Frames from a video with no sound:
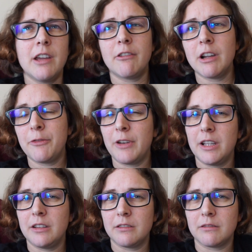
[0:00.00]

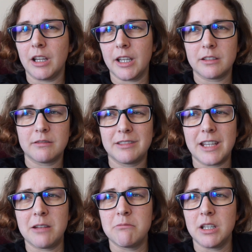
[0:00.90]
Roughly in like
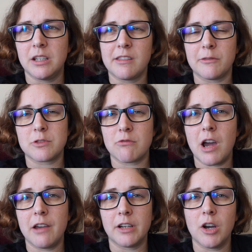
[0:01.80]
10 minutes of
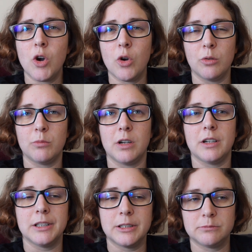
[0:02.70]
driving home,
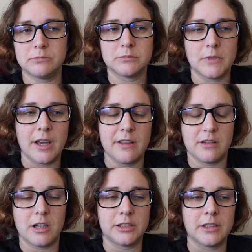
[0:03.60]
I
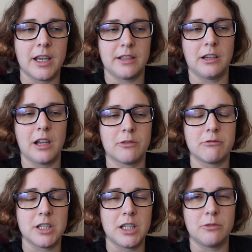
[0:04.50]
started getting like
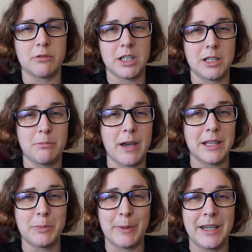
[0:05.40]
really
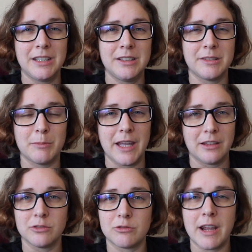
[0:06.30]
bad pains,
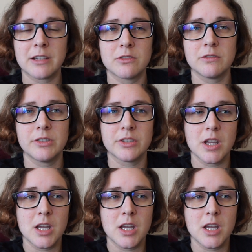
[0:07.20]
bad contractions.